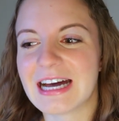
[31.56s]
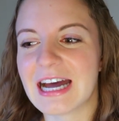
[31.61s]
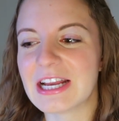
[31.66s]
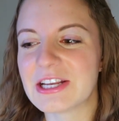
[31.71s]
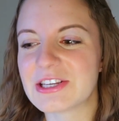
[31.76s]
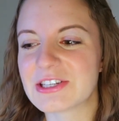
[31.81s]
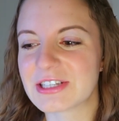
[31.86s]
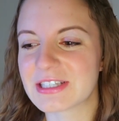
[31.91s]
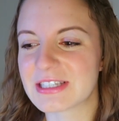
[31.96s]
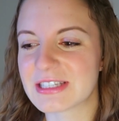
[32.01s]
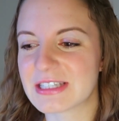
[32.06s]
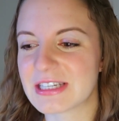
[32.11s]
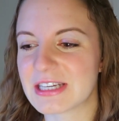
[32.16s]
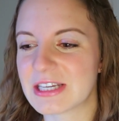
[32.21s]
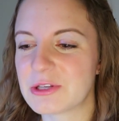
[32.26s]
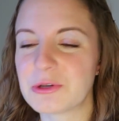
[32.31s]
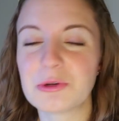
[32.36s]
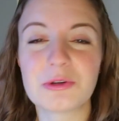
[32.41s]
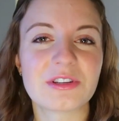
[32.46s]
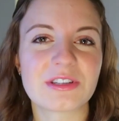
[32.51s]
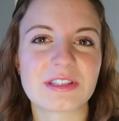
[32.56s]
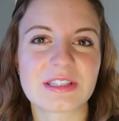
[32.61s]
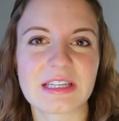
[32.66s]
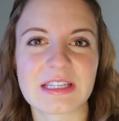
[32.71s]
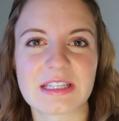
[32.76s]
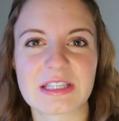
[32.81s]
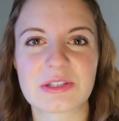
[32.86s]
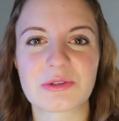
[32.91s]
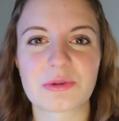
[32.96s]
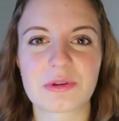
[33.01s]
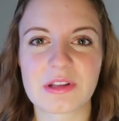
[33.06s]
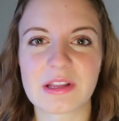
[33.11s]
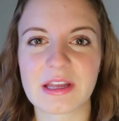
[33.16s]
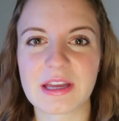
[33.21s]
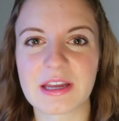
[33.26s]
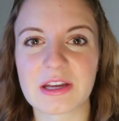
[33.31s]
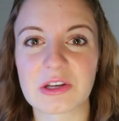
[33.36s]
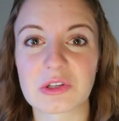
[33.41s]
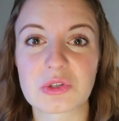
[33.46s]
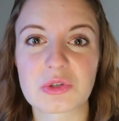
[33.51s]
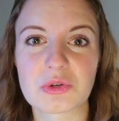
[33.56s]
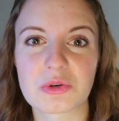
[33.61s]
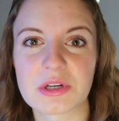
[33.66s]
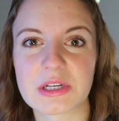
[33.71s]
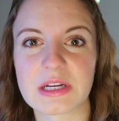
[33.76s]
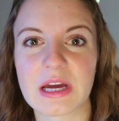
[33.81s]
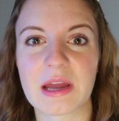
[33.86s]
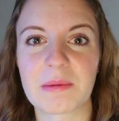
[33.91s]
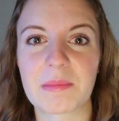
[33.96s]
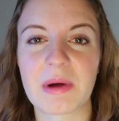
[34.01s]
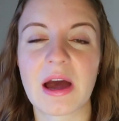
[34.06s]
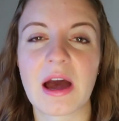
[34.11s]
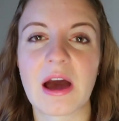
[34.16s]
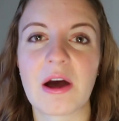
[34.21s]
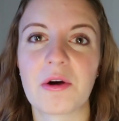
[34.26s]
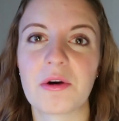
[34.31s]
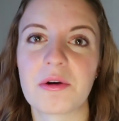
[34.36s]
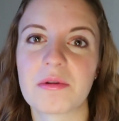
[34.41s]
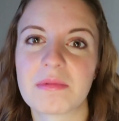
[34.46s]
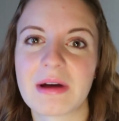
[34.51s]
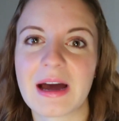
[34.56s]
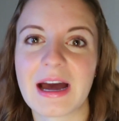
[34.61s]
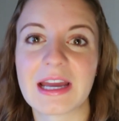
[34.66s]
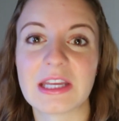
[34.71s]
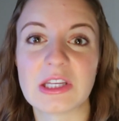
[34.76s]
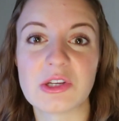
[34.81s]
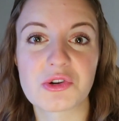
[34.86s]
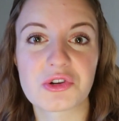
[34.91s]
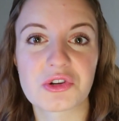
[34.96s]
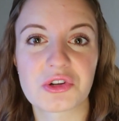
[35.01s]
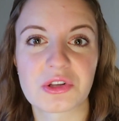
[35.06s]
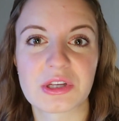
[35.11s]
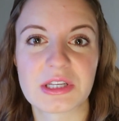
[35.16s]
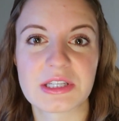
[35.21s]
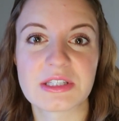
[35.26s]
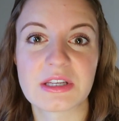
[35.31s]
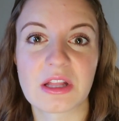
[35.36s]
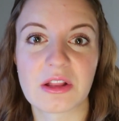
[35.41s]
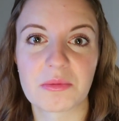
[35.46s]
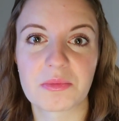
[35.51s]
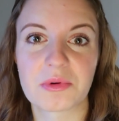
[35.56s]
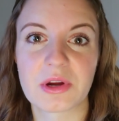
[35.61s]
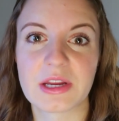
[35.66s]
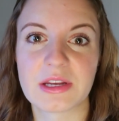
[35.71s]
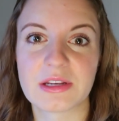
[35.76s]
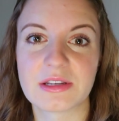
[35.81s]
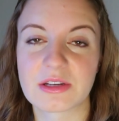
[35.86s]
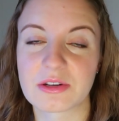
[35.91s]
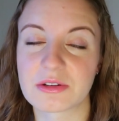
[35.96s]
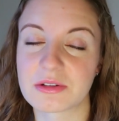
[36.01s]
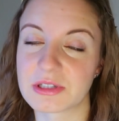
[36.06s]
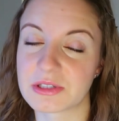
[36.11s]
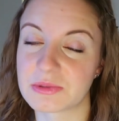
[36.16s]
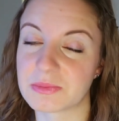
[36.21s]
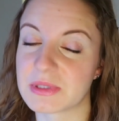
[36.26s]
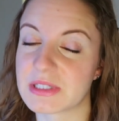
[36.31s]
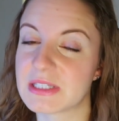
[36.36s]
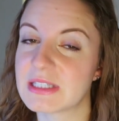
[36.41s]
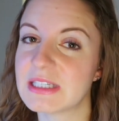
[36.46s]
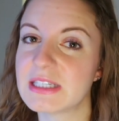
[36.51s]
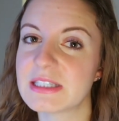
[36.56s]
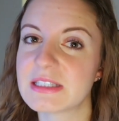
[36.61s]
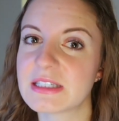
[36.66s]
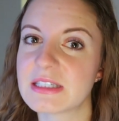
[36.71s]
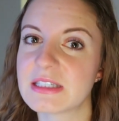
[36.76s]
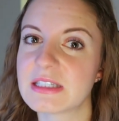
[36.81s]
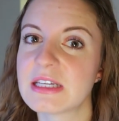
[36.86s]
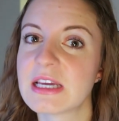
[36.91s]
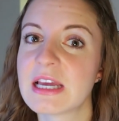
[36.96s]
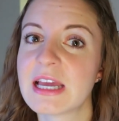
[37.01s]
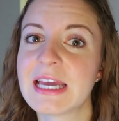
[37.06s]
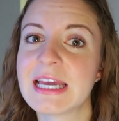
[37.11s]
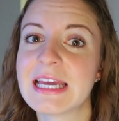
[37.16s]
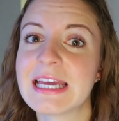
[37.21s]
I just do this as sort of like story time how I usually celebrate the Christmas season.